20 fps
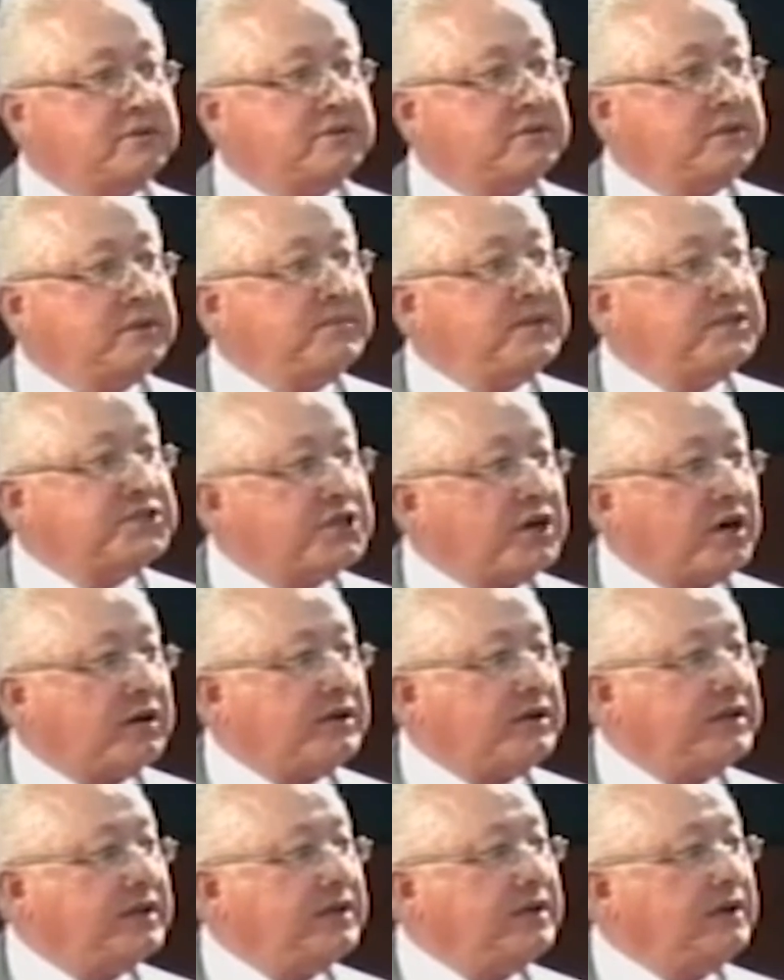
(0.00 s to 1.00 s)
The
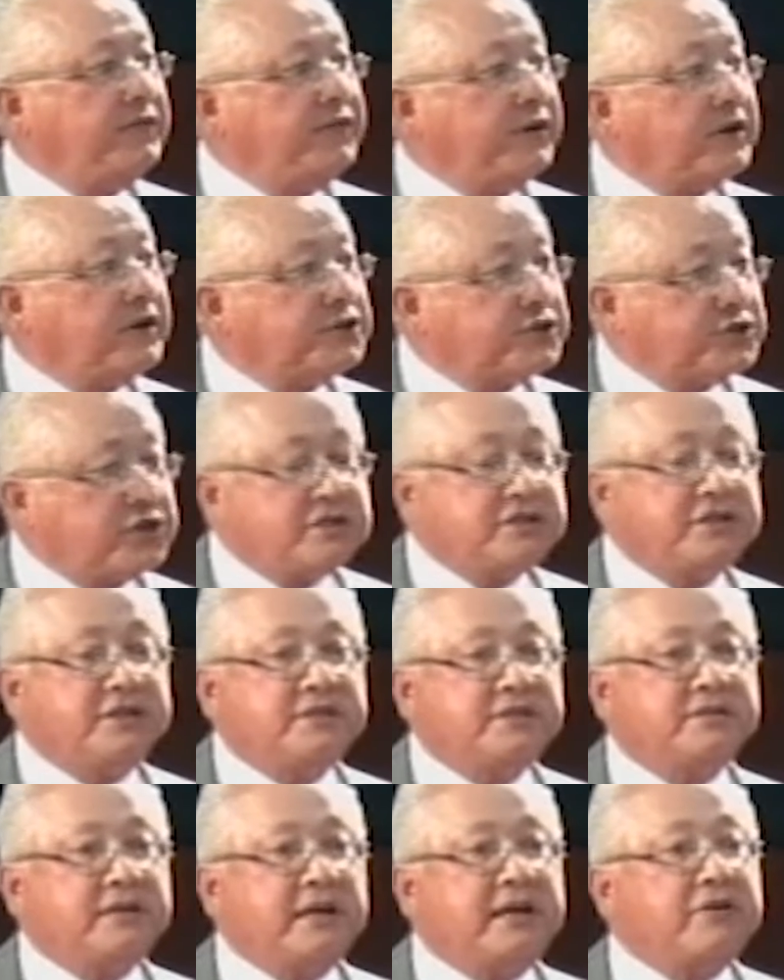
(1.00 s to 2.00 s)
majority of our
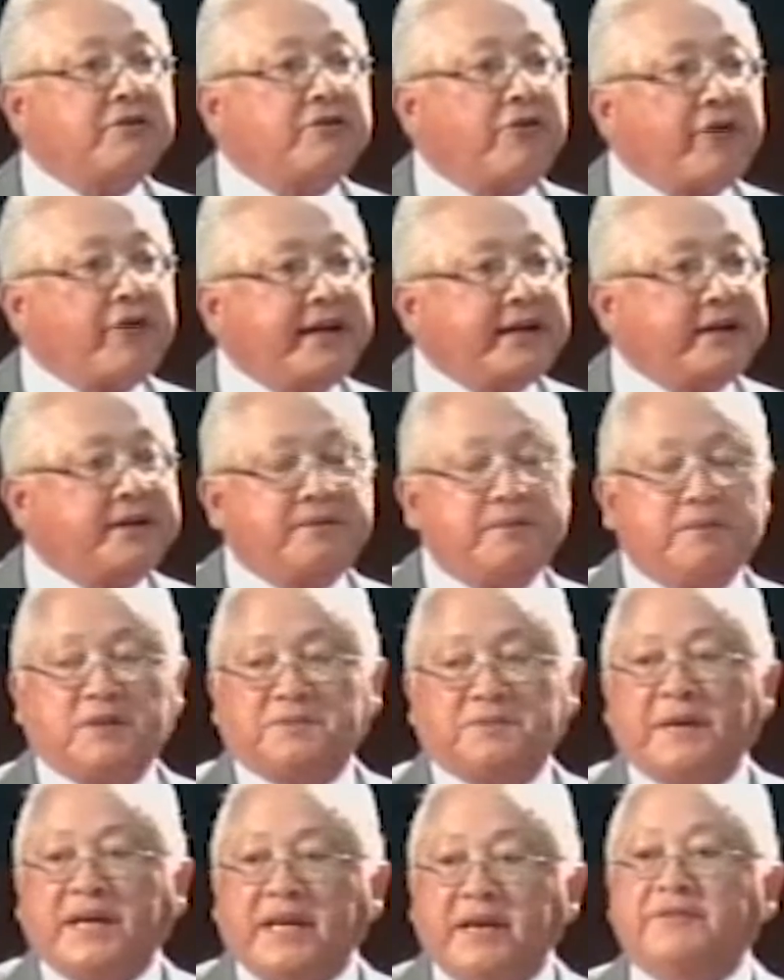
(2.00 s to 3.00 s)
judges, and credit must
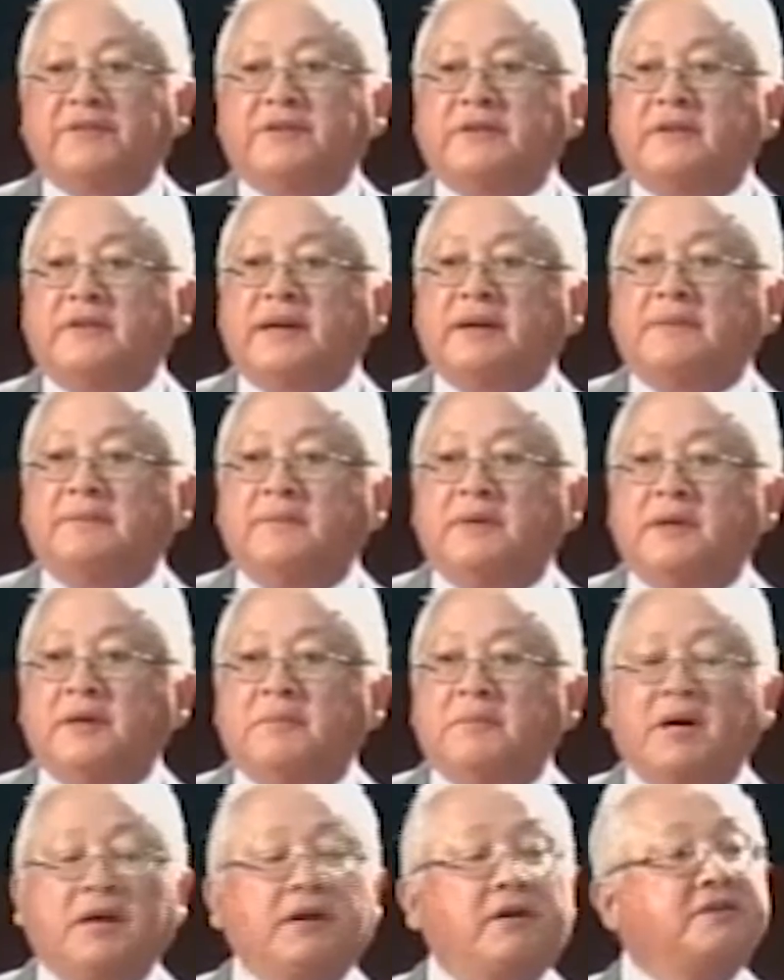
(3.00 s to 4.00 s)
be given to them
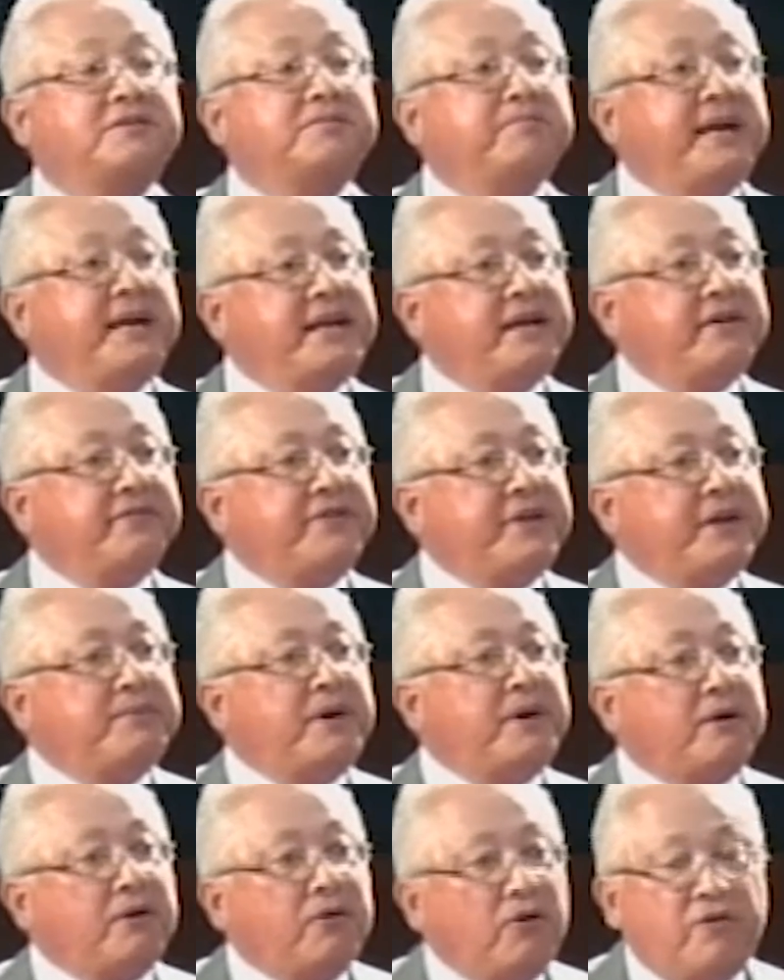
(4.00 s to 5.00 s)
because many of them
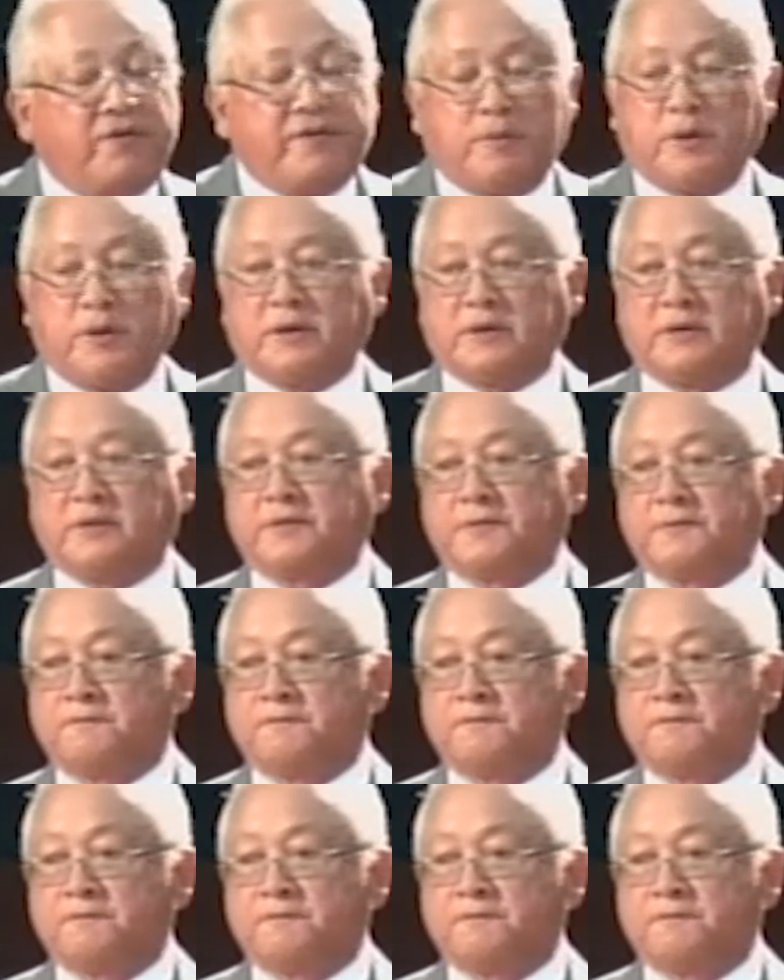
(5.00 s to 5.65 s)
are overworked.